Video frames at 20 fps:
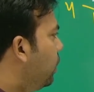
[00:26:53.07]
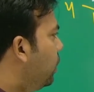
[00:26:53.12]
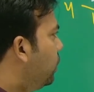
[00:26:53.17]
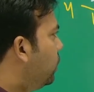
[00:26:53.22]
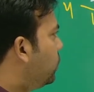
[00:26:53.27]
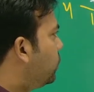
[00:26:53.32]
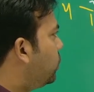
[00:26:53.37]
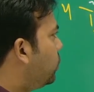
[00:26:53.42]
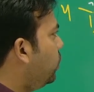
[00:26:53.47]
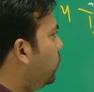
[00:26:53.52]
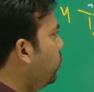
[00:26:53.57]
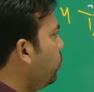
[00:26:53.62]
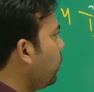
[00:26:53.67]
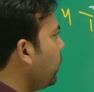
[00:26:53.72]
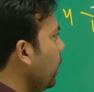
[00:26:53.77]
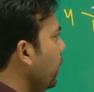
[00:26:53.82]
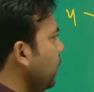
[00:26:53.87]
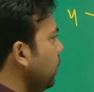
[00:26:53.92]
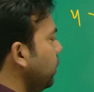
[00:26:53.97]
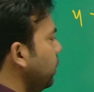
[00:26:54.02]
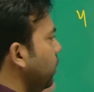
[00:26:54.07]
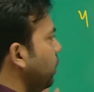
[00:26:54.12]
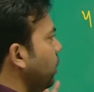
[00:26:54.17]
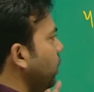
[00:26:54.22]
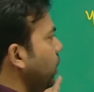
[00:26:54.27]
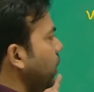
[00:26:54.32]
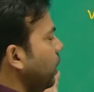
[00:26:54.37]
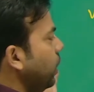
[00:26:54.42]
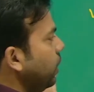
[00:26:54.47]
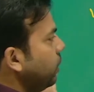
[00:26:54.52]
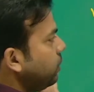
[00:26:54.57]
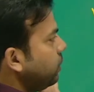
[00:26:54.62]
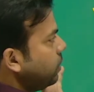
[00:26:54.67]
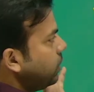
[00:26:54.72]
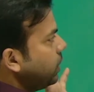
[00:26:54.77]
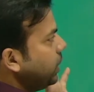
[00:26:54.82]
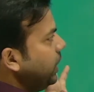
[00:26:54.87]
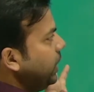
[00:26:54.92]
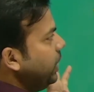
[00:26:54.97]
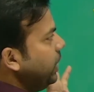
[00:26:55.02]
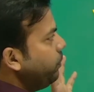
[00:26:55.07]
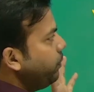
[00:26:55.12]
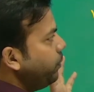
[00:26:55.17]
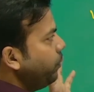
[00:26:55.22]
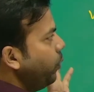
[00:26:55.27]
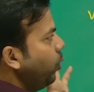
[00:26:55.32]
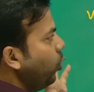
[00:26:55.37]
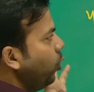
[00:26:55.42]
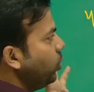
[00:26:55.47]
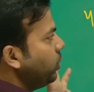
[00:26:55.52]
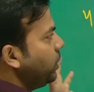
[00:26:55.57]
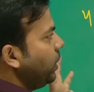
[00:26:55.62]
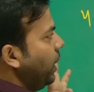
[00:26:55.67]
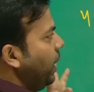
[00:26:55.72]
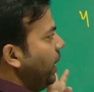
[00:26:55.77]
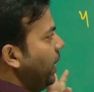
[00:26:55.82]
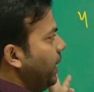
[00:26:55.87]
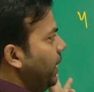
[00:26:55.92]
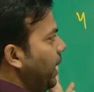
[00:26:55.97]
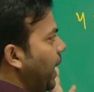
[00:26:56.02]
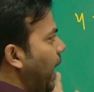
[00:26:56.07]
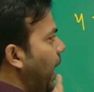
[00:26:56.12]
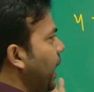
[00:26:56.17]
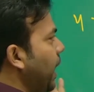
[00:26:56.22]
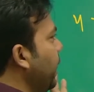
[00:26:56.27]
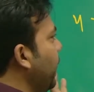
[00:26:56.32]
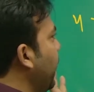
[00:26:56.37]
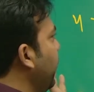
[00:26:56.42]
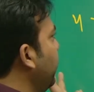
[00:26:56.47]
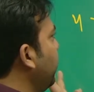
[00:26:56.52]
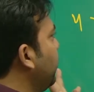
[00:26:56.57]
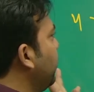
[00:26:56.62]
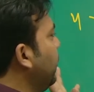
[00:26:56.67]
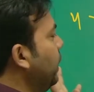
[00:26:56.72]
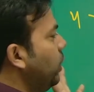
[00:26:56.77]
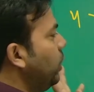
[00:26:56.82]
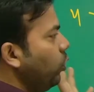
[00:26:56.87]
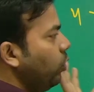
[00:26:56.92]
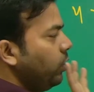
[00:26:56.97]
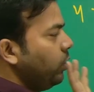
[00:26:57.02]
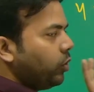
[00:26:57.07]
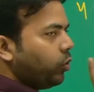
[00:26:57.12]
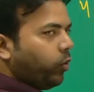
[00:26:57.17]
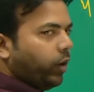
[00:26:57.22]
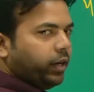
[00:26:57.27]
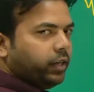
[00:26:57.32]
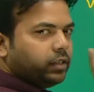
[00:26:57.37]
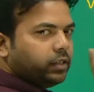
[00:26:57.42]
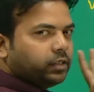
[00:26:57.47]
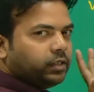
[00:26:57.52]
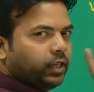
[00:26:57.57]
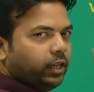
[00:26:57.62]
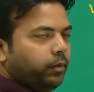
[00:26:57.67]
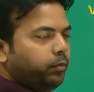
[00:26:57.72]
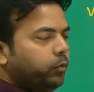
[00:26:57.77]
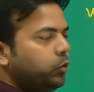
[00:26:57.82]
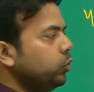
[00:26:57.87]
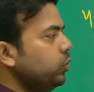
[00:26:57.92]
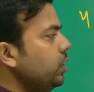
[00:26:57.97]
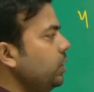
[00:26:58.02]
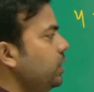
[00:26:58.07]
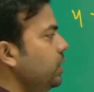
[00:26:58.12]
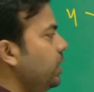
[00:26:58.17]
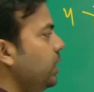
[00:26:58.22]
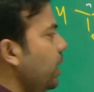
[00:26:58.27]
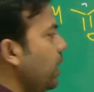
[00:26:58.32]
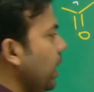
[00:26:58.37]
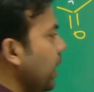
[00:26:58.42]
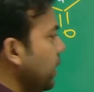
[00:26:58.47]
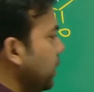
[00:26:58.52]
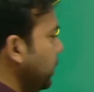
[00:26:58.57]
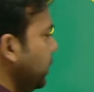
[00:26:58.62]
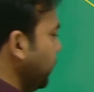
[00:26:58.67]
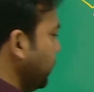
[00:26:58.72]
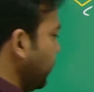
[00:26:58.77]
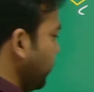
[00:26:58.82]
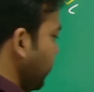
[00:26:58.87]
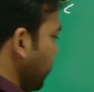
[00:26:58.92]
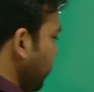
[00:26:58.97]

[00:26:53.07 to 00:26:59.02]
So you can keep both aldehyde and ketone quite same to each other like this.